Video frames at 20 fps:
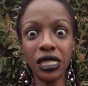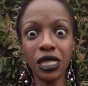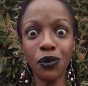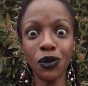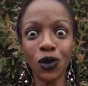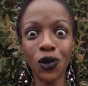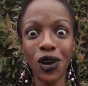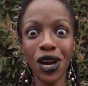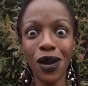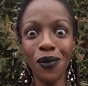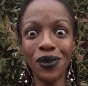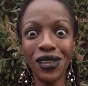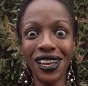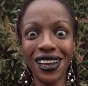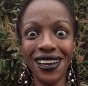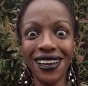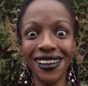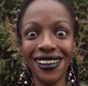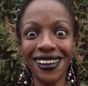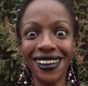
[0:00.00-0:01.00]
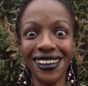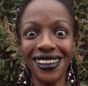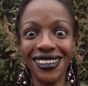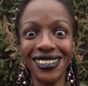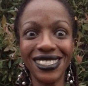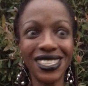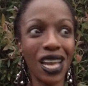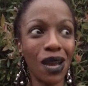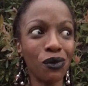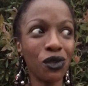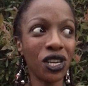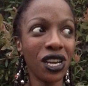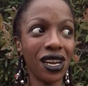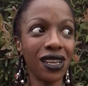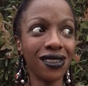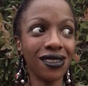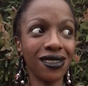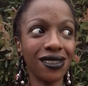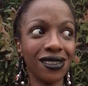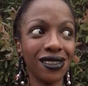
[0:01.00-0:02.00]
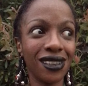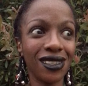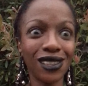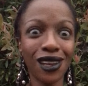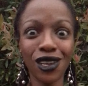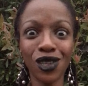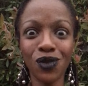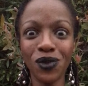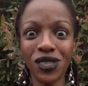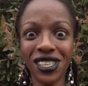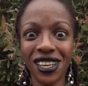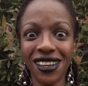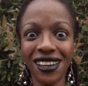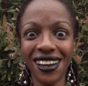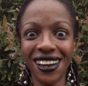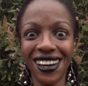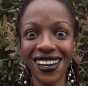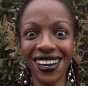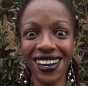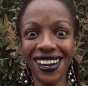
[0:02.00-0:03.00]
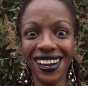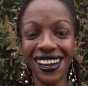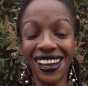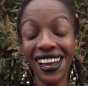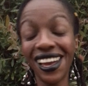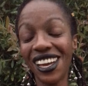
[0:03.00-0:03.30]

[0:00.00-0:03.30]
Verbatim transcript: subscribe, like, Snapchat. Talk to me. Take care.